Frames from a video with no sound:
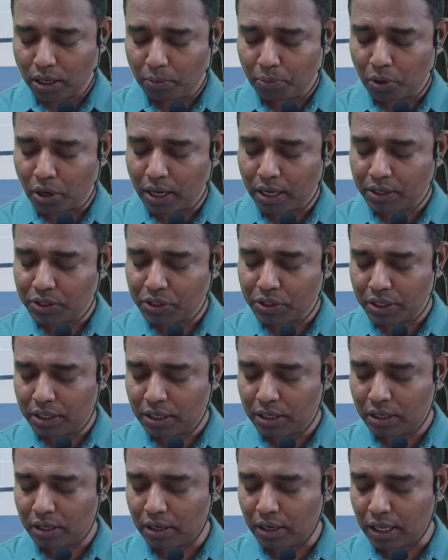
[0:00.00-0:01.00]

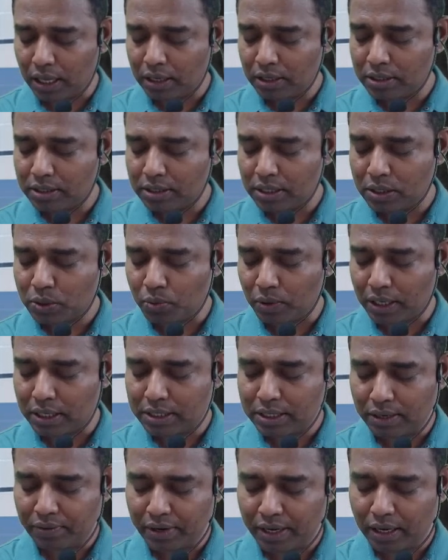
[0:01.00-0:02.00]
production runs is
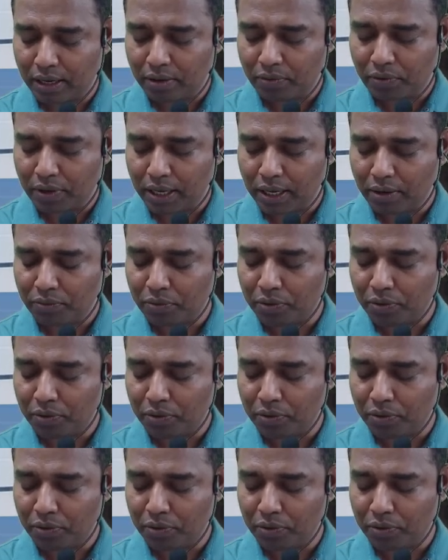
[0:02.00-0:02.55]
175,